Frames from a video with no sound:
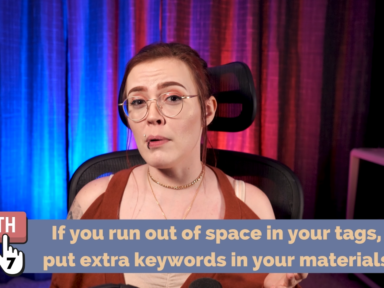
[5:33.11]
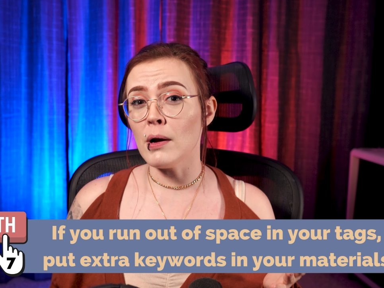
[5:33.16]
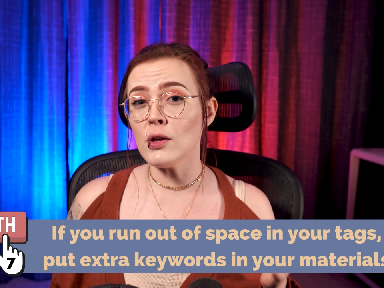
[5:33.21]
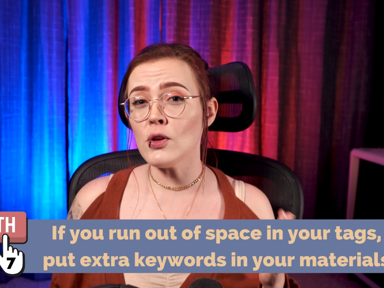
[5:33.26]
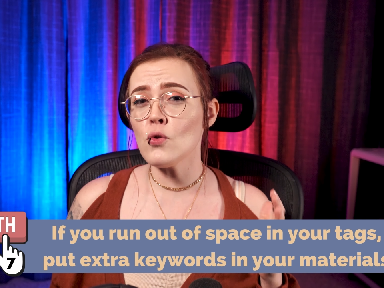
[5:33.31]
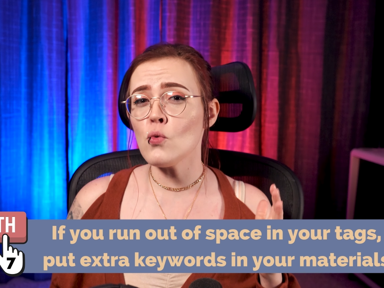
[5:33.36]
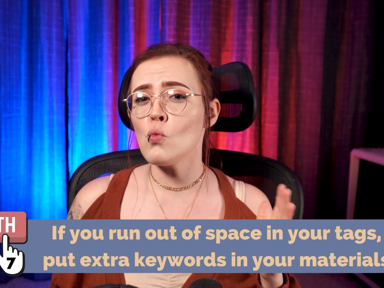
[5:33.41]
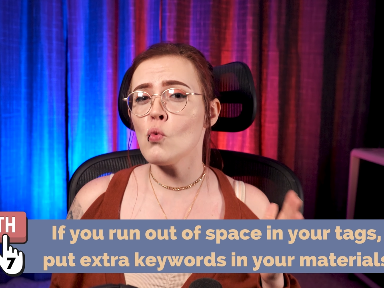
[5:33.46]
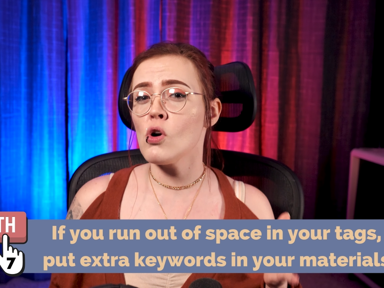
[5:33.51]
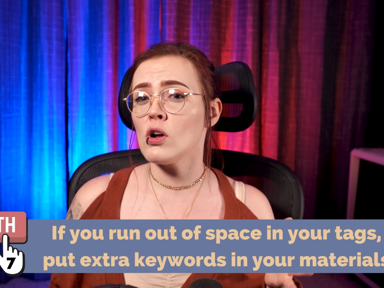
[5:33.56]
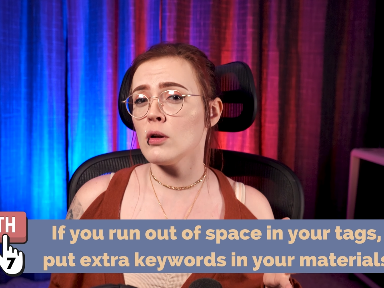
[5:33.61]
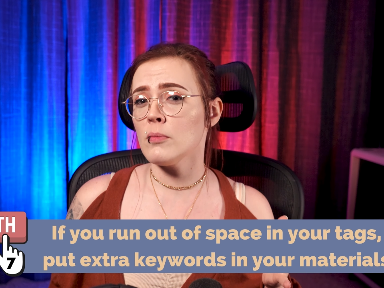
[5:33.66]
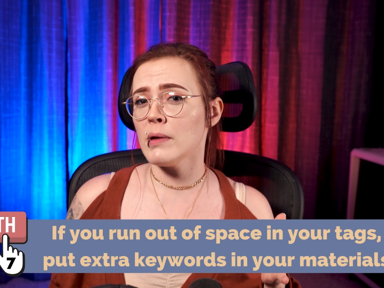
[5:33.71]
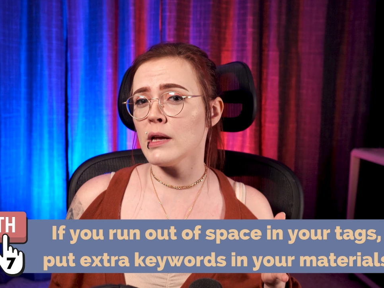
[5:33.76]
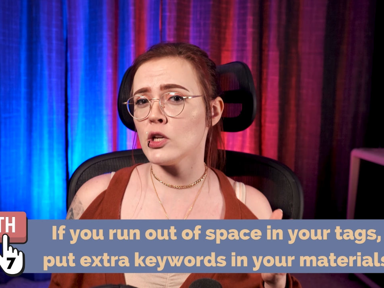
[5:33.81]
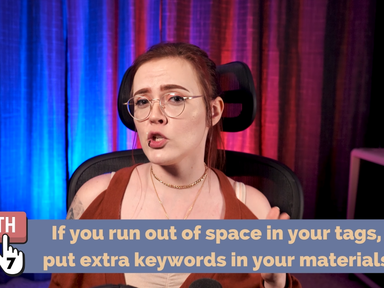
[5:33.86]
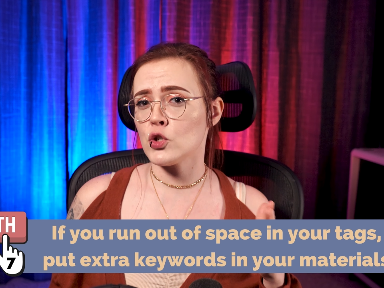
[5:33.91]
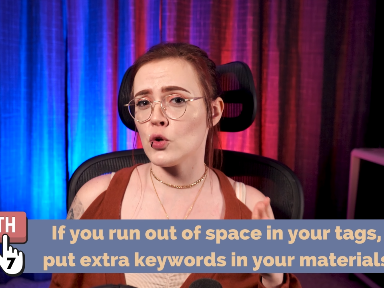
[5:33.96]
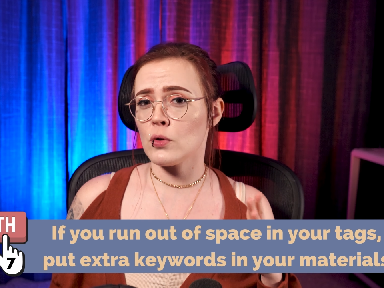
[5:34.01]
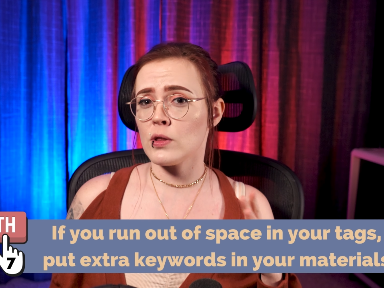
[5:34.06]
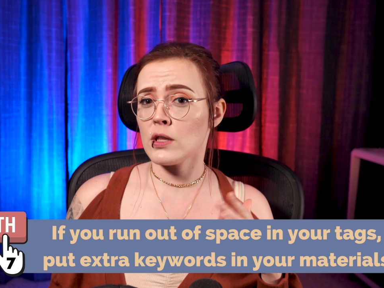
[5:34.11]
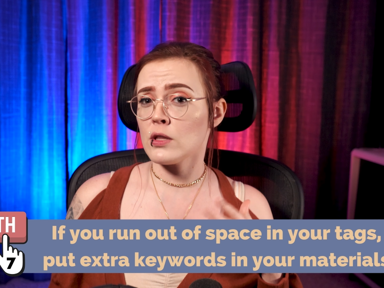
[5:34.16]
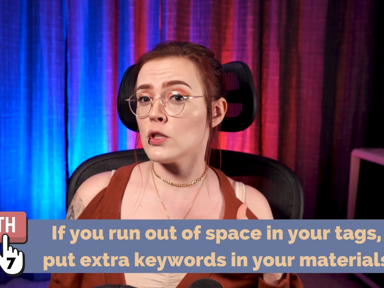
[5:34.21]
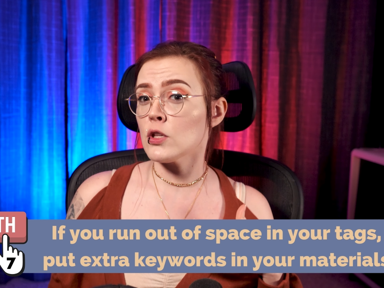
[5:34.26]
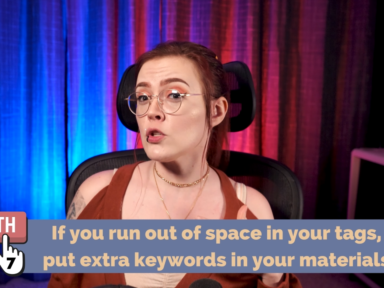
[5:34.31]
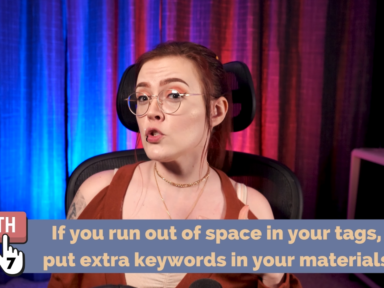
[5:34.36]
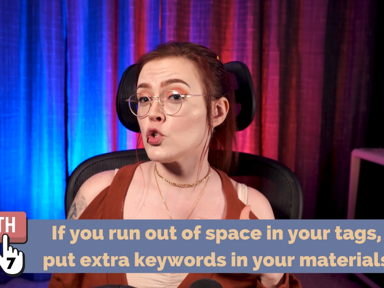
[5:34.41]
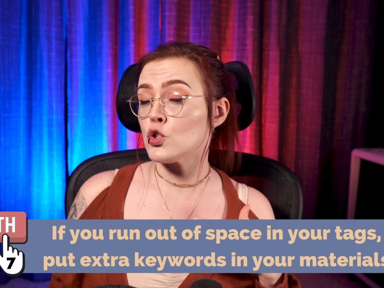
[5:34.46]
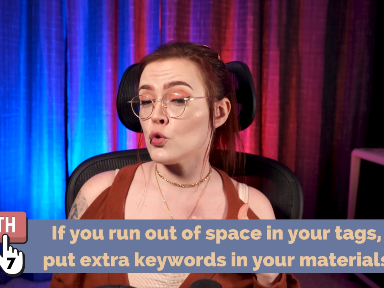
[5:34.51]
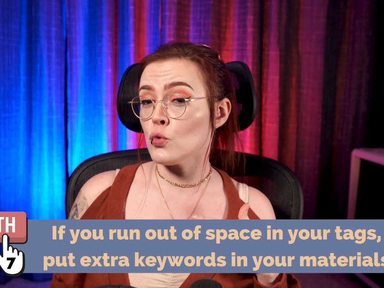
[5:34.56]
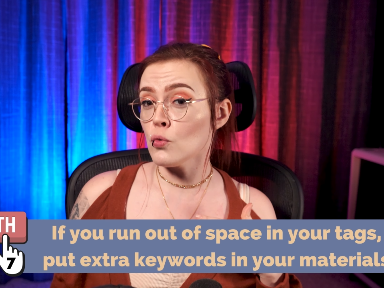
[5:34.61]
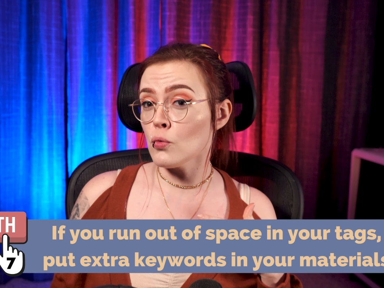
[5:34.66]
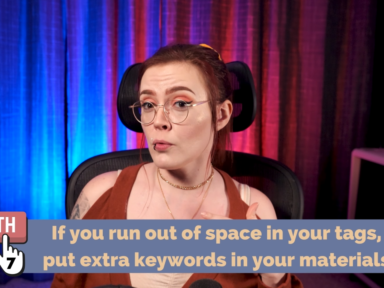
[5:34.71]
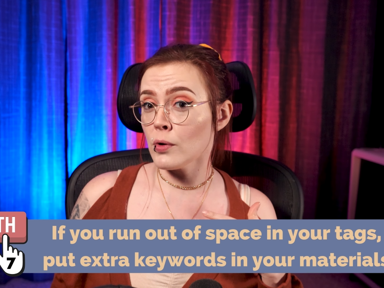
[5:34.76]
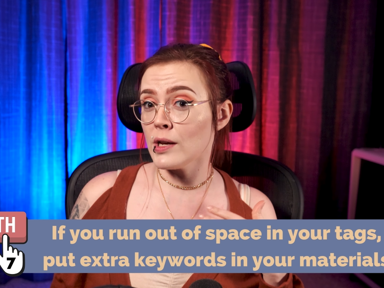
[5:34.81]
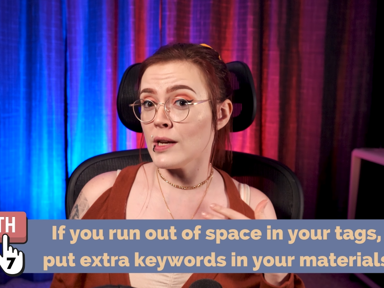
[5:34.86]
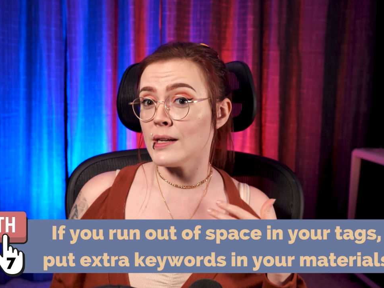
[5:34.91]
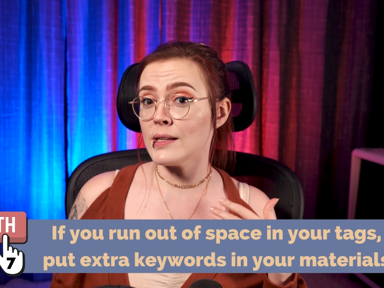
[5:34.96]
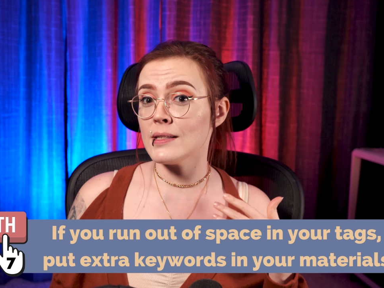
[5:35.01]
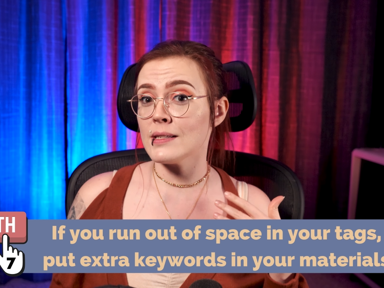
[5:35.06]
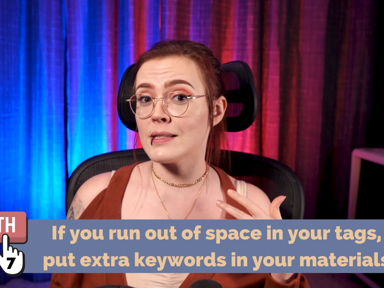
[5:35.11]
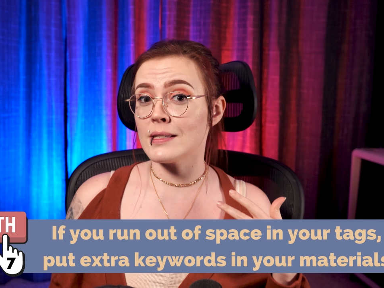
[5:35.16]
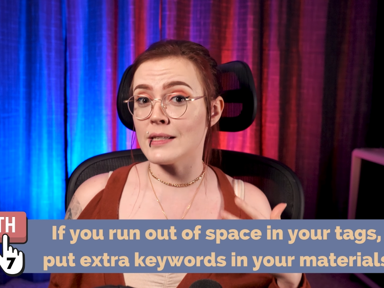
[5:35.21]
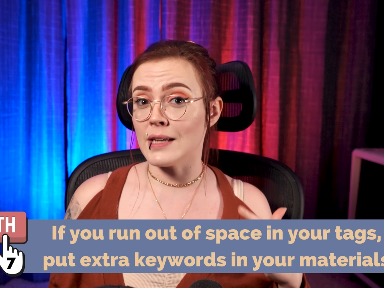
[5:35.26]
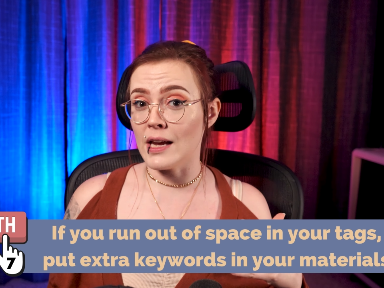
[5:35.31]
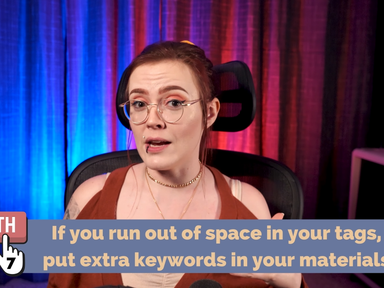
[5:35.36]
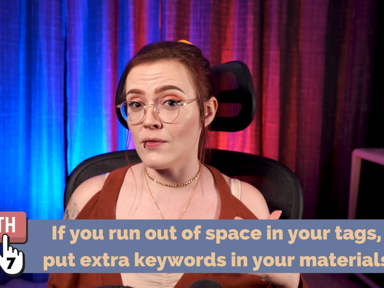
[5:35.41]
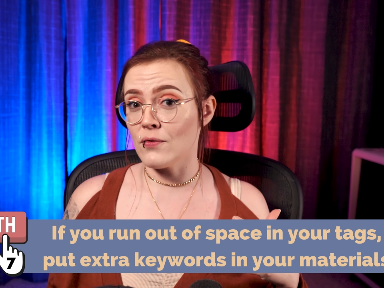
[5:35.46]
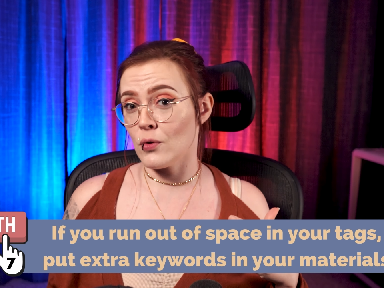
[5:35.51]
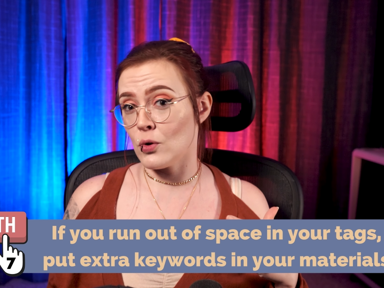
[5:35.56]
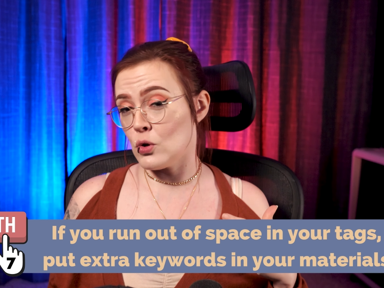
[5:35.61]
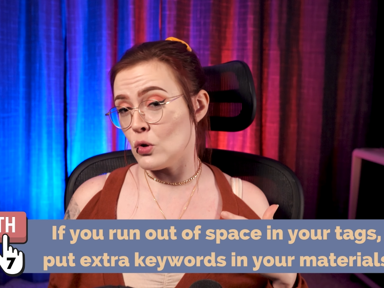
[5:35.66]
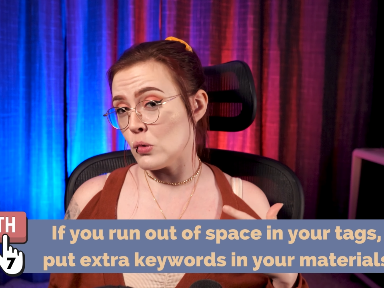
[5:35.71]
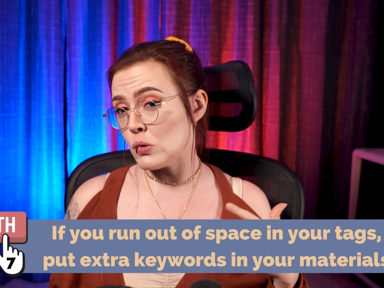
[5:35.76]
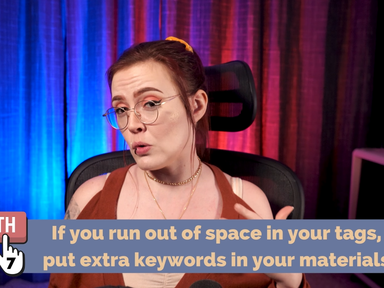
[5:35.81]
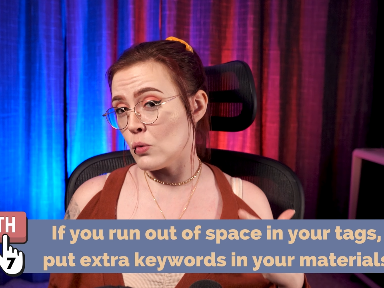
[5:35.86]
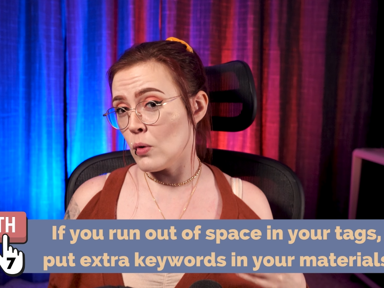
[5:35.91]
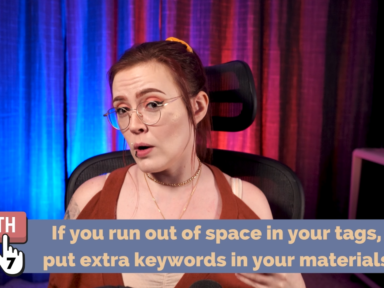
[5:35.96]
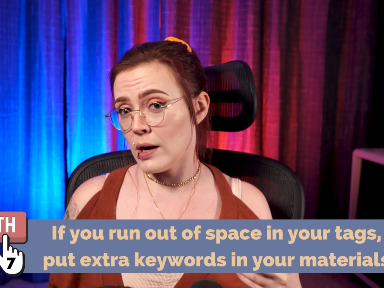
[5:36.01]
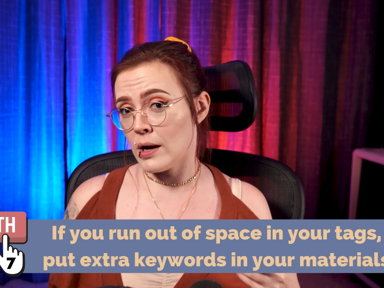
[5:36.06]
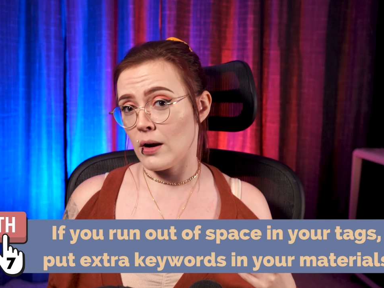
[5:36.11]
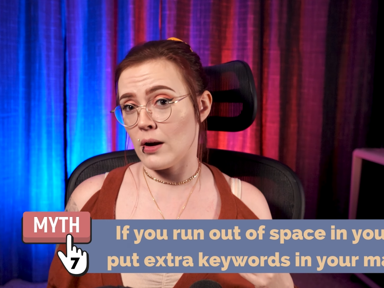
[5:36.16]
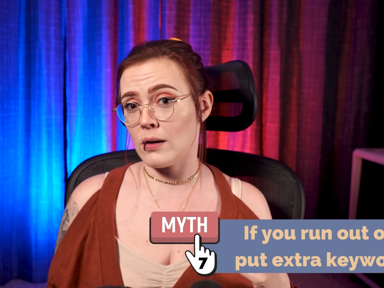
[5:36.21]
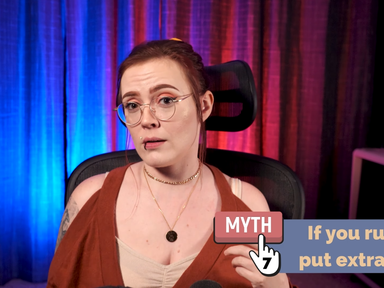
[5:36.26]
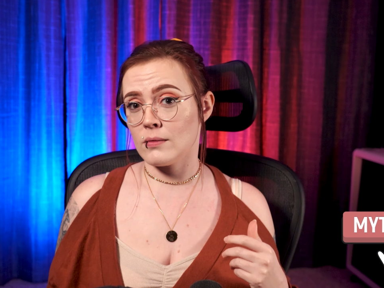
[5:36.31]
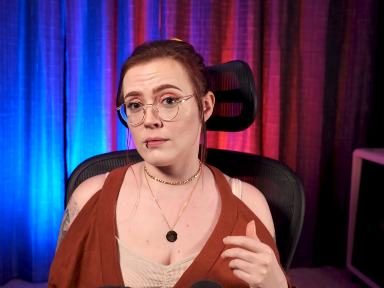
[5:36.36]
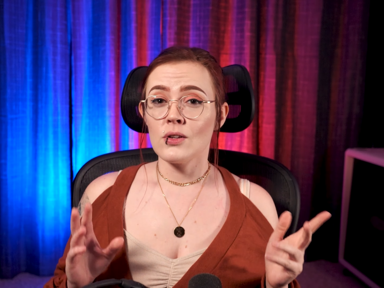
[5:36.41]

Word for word: but you want to make sure that the jewelry is safe for you to wear.